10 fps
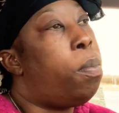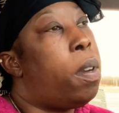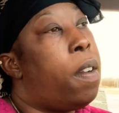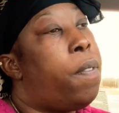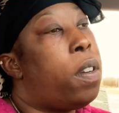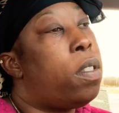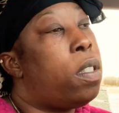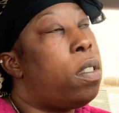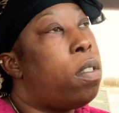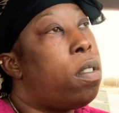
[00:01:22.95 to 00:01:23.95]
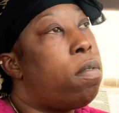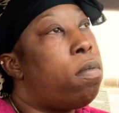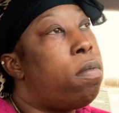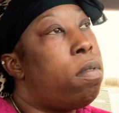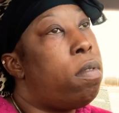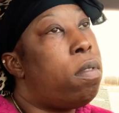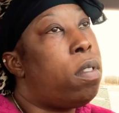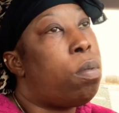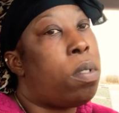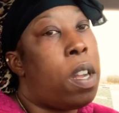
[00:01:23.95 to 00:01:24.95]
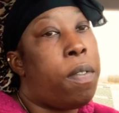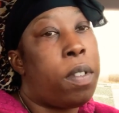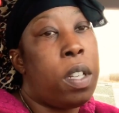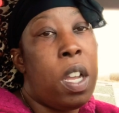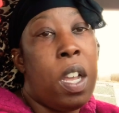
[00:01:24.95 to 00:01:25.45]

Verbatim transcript: But at first, you know, whatever.